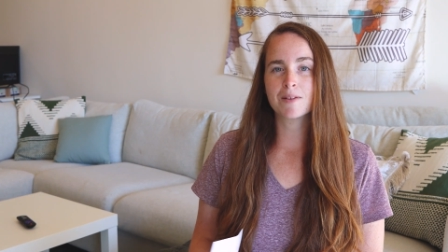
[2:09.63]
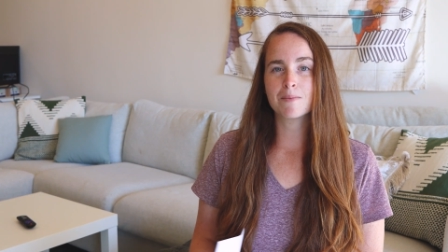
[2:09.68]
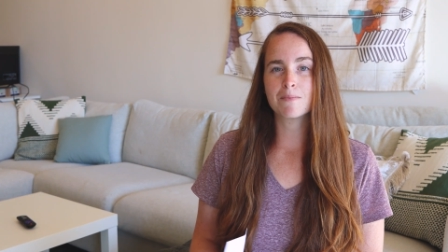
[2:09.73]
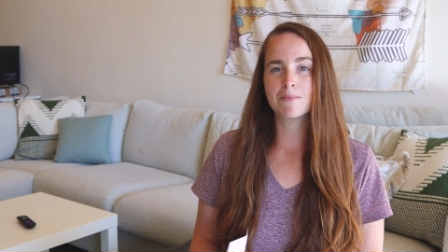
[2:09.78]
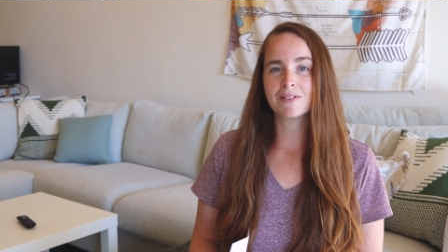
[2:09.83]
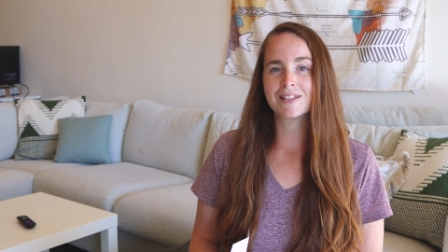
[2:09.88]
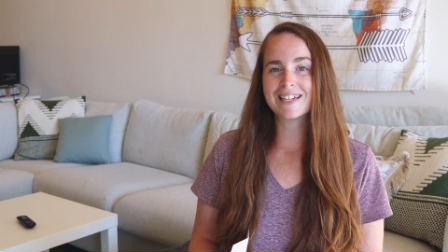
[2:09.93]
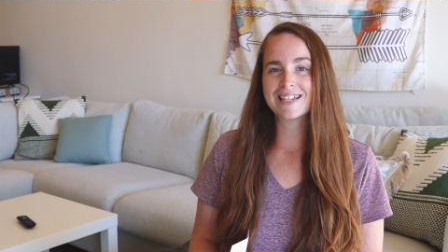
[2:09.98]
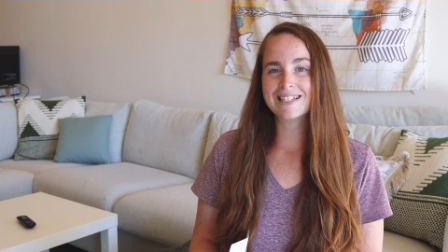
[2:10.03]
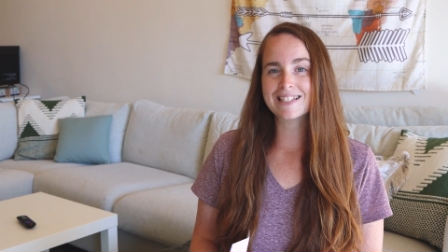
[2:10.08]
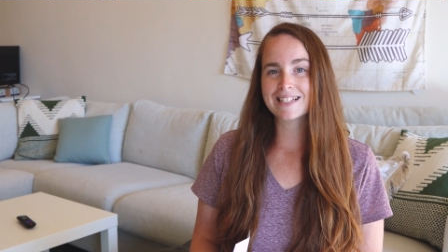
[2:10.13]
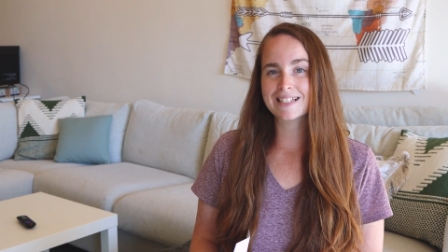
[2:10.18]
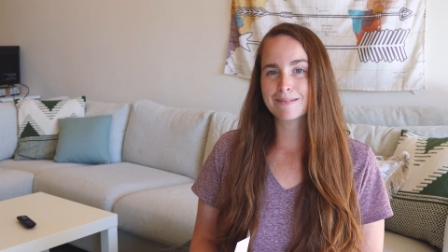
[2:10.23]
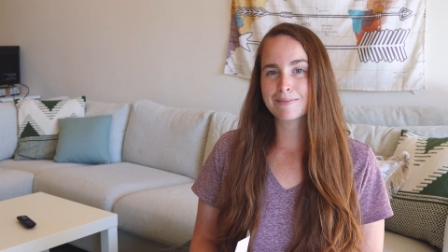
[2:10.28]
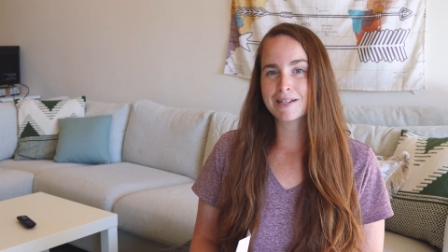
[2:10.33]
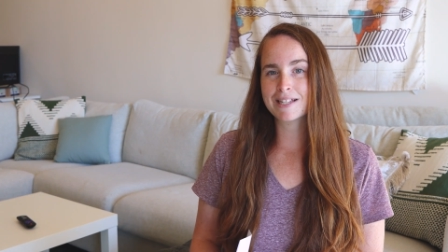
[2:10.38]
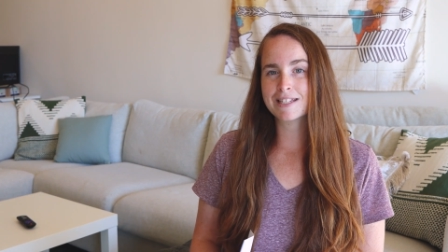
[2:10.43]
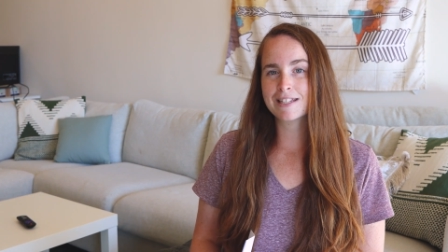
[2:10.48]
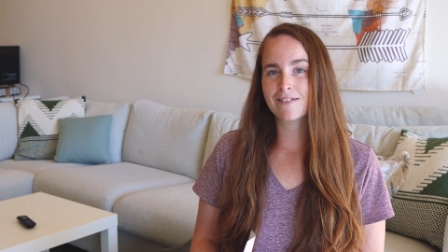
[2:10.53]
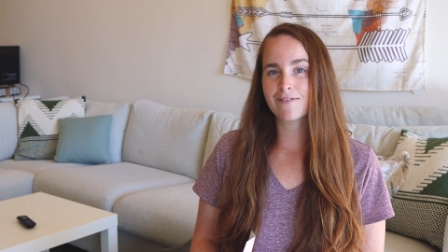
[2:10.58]
the least
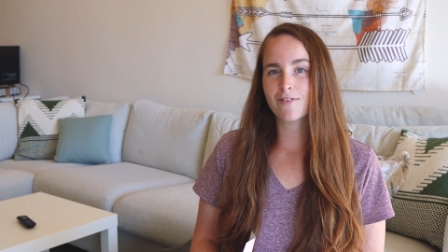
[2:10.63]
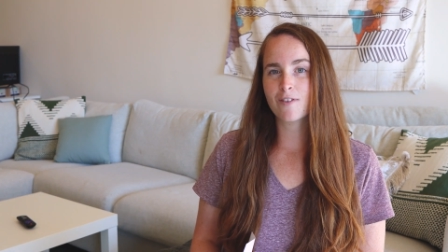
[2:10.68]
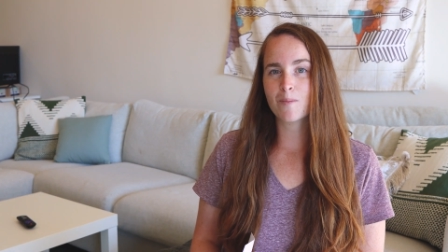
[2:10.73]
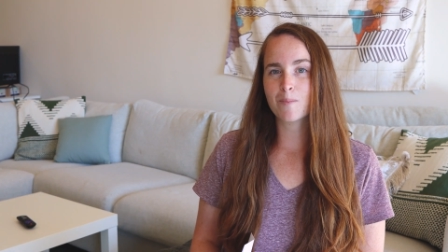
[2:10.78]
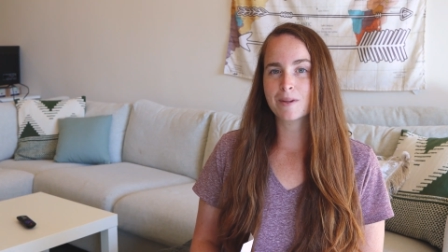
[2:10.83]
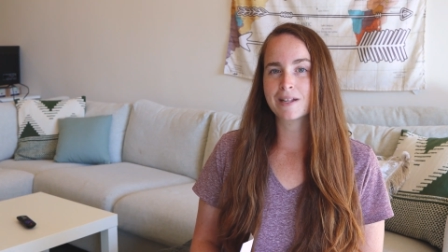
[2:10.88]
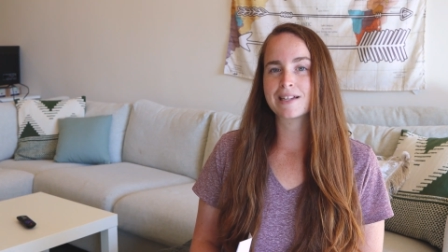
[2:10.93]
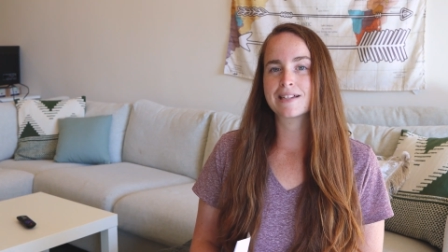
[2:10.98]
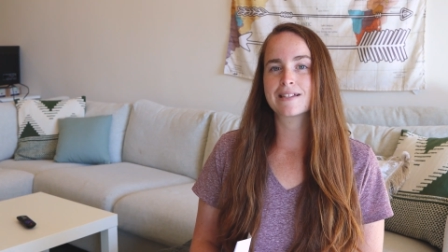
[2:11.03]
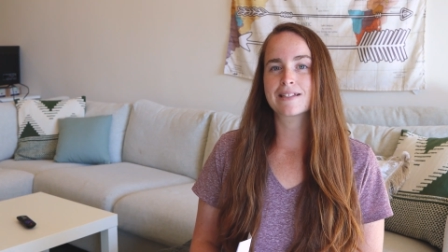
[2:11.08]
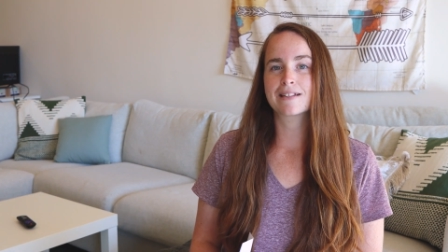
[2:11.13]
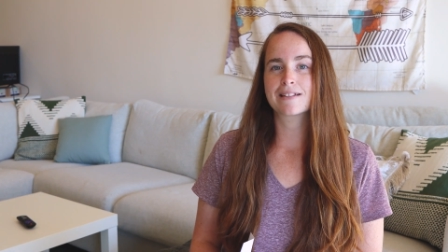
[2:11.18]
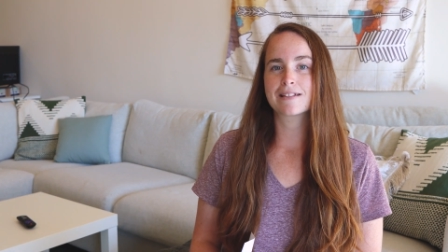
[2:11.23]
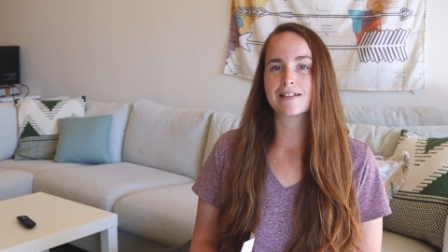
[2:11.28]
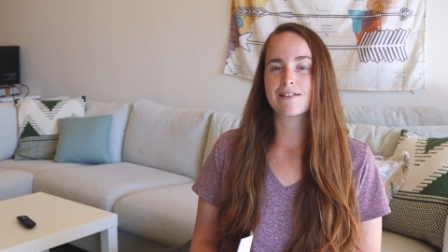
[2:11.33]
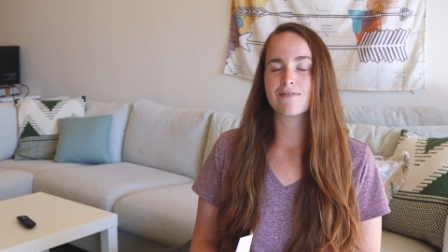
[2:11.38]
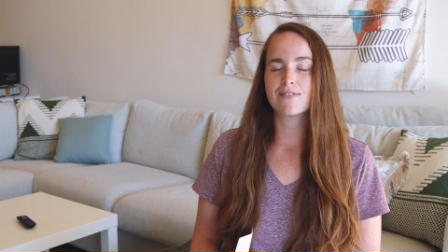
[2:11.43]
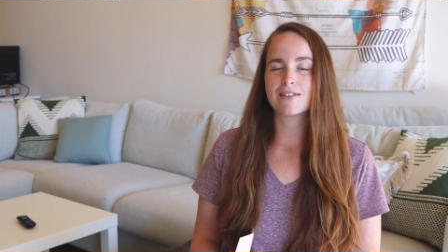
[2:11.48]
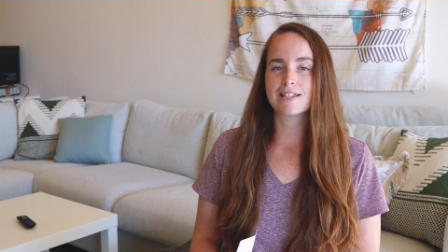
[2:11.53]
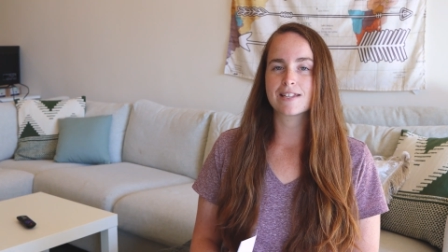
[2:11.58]
expensive place to
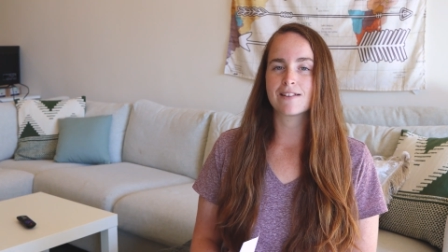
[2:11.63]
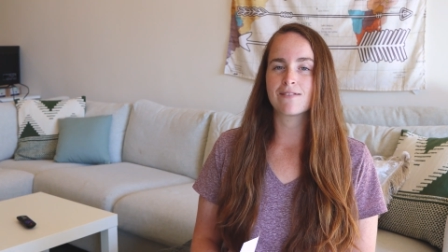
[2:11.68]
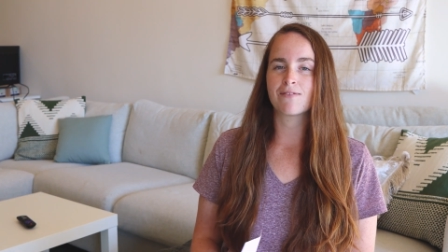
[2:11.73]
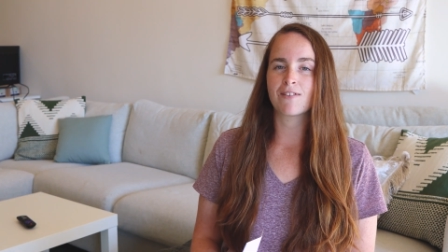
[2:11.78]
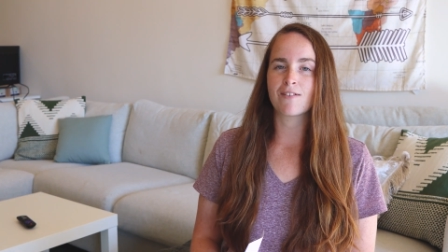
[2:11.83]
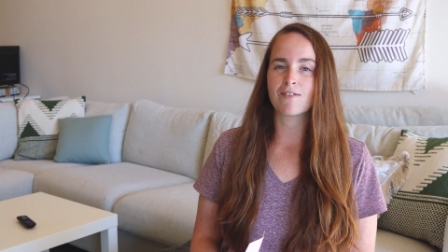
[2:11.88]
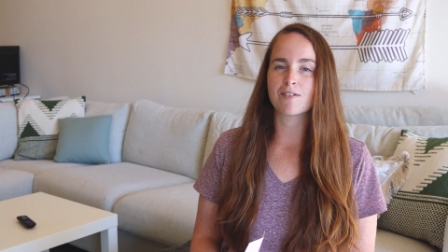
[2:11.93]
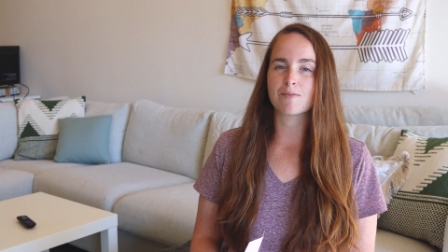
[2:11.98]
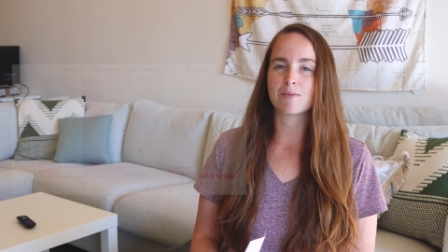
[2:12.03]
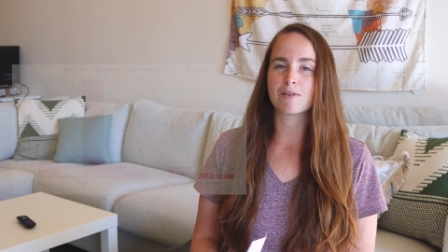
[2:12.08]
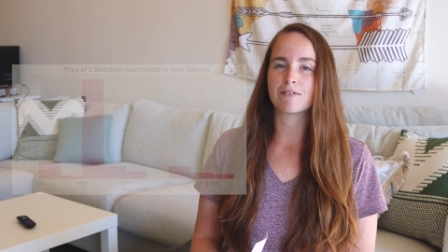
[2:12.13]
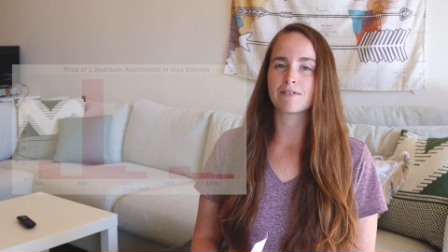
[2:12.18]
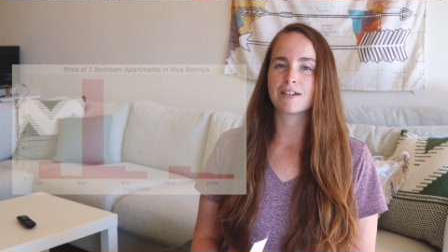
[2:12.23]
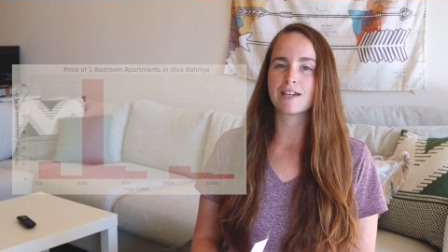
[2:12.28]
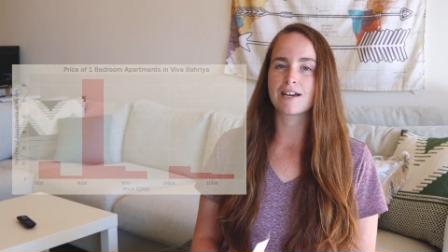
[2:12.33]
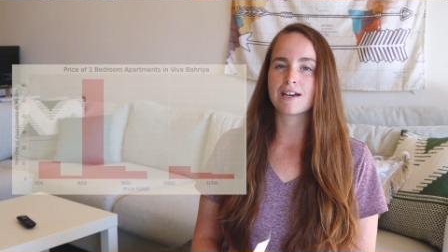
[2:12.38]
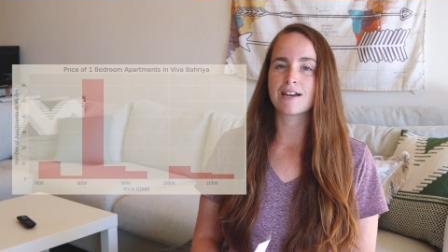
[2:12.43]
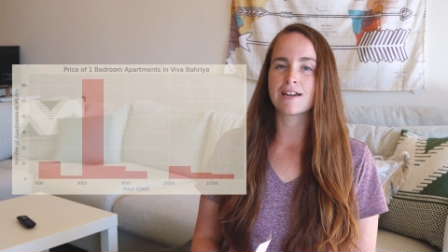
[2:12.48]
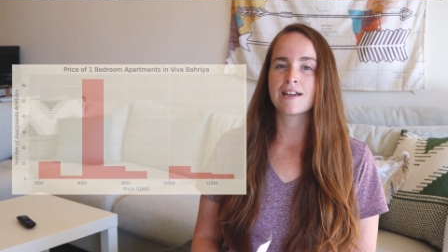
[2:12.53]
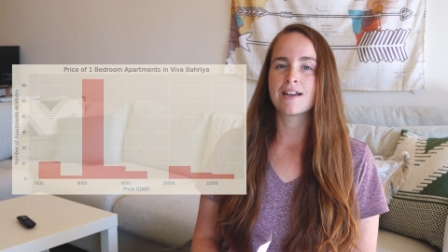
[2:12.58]
live is in Viva
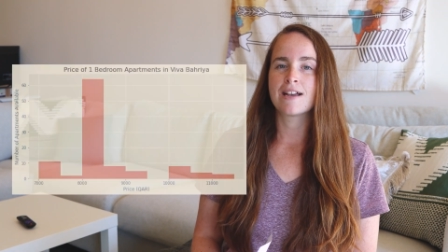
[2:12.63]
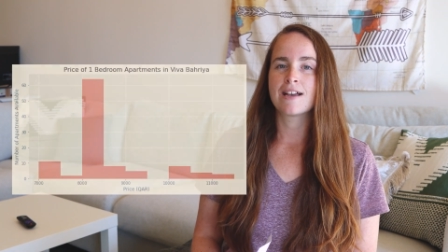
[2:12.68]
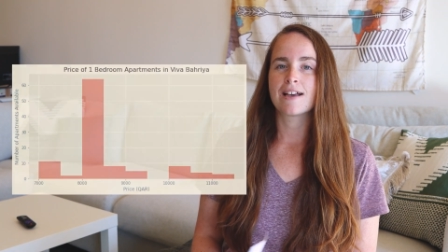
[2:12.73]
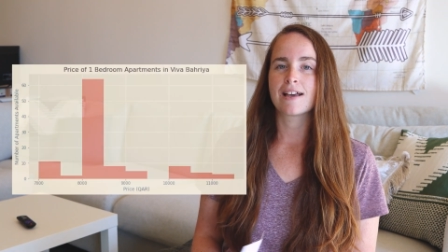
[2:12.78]
Maria.